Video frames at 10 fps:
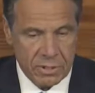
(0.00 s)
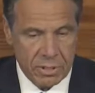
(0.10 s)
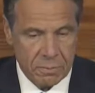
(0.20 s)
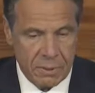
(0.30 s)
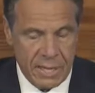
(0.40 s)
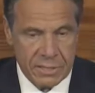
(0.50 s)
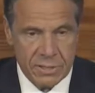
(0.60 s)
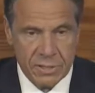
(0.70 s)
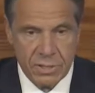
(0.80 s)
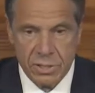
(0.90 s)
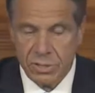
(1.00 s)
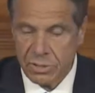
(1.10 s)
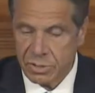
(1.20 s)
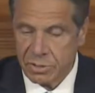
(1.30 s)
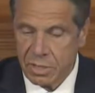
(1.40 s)

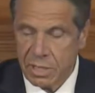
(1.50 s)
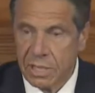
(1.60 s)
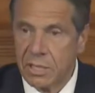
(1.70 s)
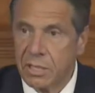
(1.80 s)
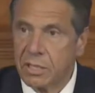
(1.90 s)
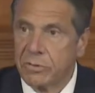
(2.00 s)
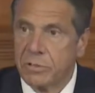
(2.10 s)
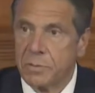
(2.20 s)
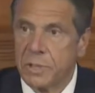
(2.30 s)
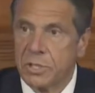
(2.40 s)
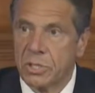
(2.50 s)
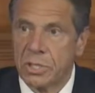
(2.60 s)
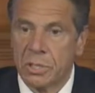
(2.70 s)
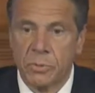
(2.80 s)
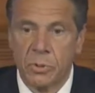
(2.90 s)
passages that I think are especially
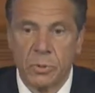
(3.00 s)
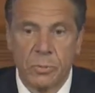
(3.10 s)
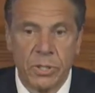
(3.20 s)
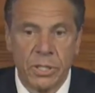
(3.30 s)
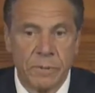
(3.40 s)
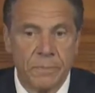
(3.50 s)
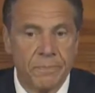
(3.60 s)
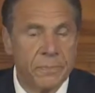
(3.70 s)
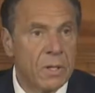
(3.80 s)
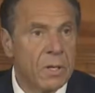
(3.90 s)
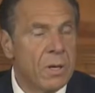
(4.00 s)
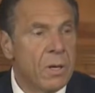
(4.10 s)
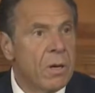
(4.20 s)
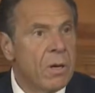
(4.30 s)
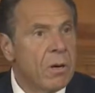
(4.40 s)
appropriate
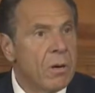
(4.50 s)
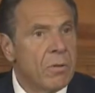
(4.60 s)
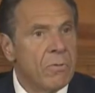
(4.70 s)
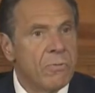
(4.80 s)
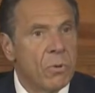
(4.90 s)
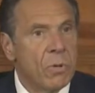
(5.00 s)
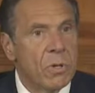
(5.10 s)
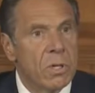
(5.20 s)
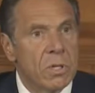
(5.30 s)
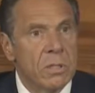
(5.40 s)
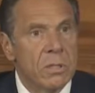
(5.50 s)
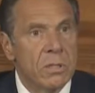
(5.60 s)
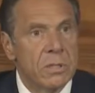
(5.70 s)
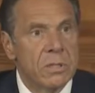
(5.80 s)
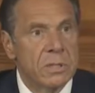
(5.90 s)
for
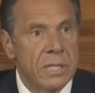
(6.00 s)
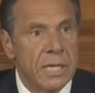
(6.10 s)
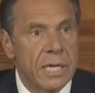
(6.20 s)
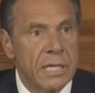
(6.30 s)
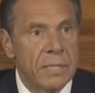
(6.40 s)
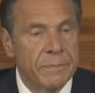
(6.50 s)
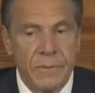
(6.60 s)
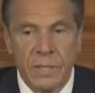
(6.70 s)
today and this